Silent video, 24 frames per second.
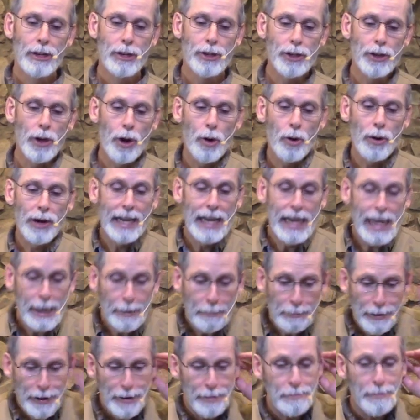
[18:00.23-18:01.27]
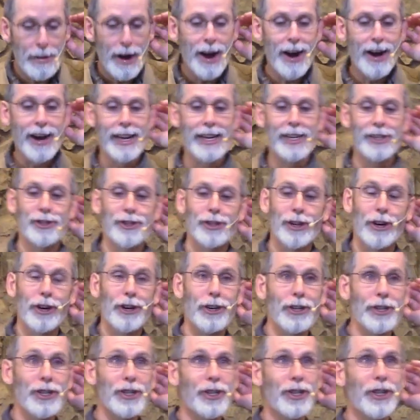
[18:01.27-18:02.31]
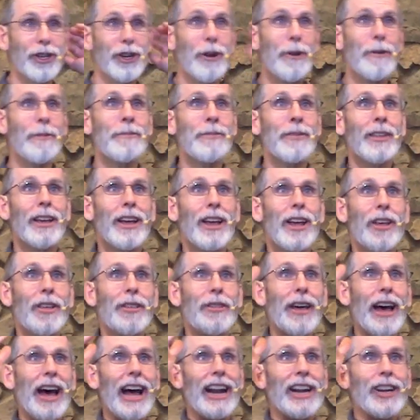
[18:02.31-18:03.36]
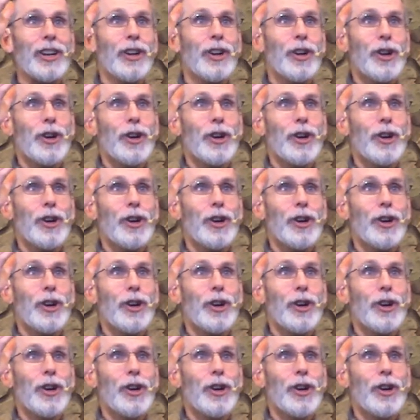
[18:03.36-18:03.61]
So keep in mind, church, that